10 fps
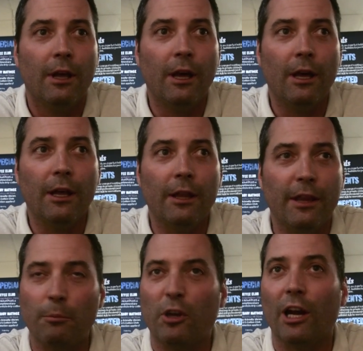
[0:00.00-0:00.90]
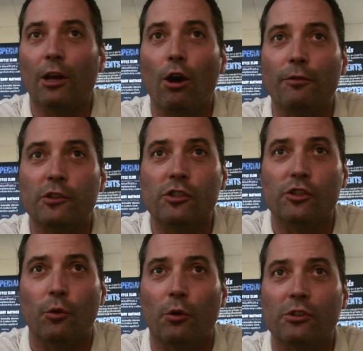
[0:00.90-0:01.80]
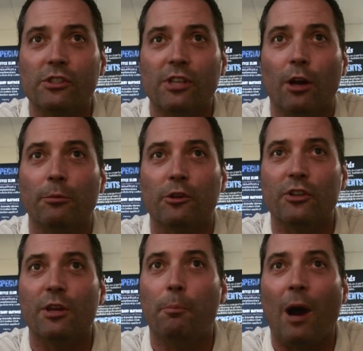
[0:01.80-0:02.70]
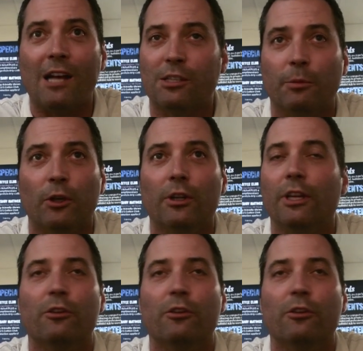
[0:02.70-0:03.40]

uh, them cutting off his insurance and telling him there's an impossibility,